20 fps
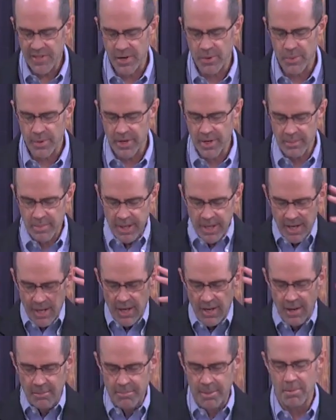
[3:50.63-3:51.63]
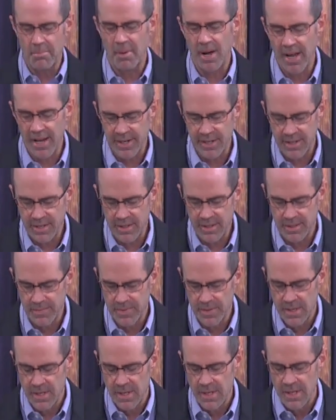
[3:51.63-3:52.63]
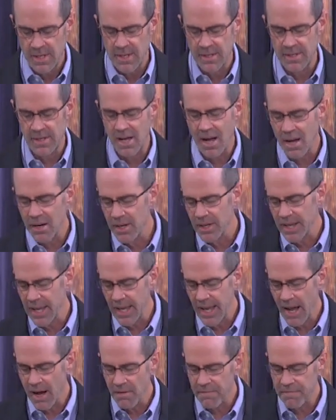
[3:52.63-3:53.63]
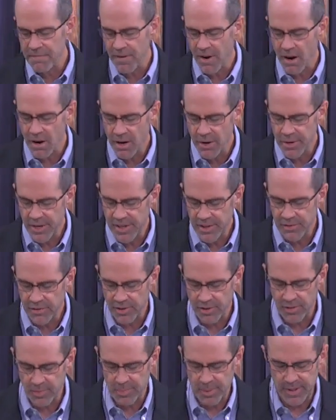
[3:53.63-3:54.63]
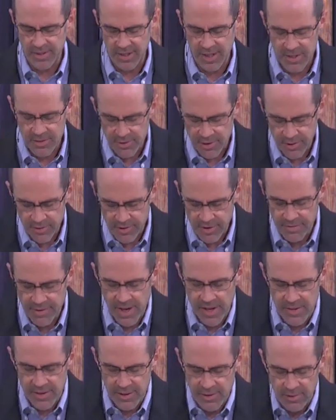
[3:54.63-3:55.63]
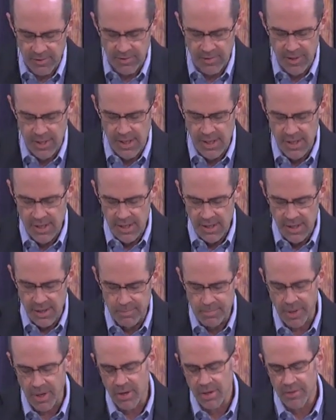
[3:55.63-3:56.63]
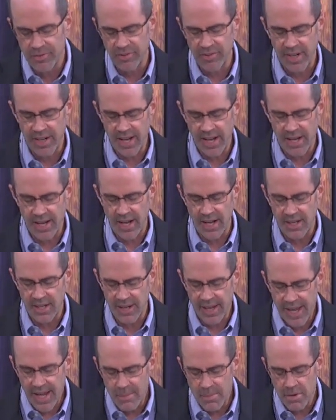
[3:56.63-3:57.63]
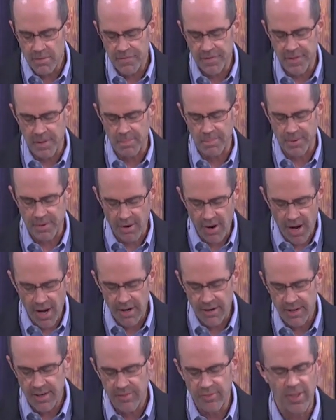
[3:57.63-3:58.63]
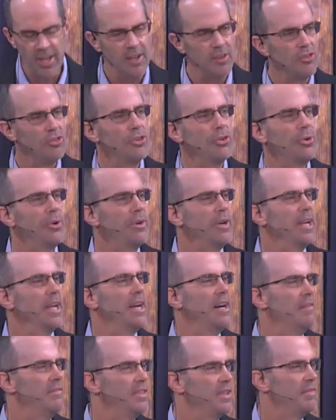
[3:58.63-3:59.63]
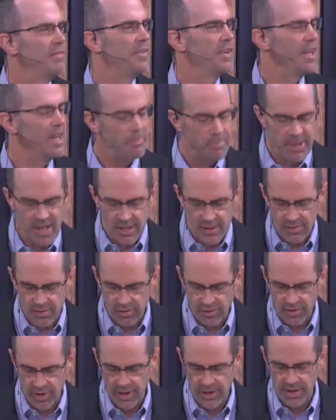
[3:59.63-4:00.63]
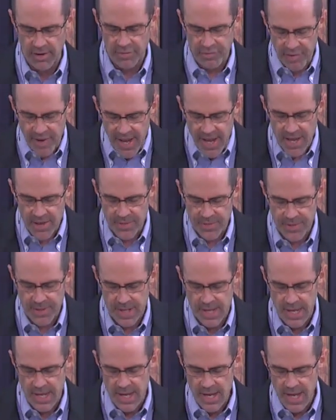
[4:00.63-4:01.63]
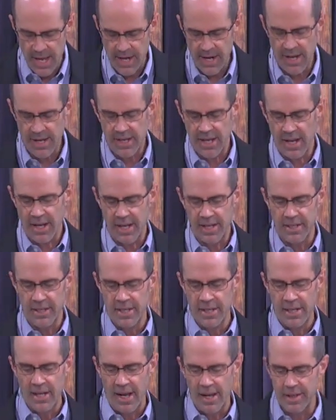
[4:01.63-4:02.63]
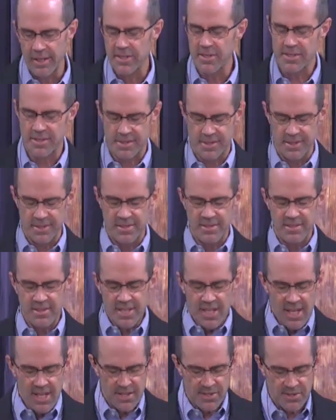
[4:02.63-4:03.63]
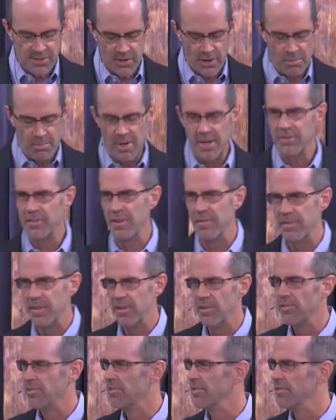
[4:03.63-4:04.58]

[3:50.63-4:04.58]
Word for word: we're to be humble minded, not looking out for our own interests, but the interests of others. And Paul said, I, I, labor for the progress and joy of the Philippians' faith. And I, I, I just see so much of this